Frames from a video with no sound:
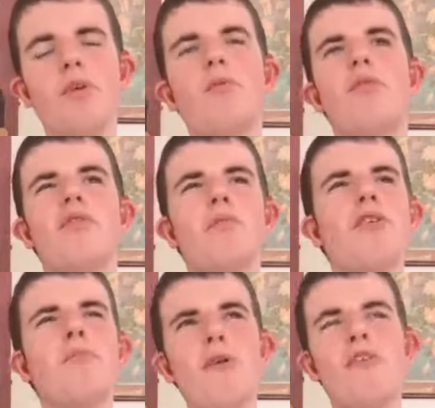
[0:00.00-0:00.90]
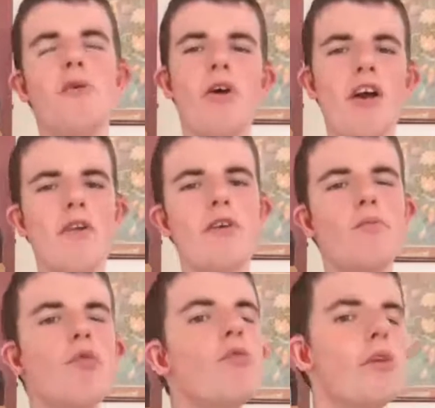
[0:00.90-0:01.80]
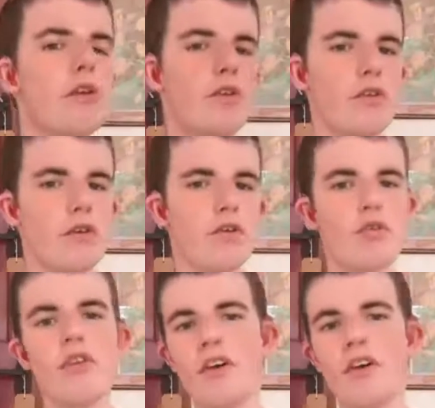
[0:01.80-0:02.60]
people maybe in a way having more money than usual.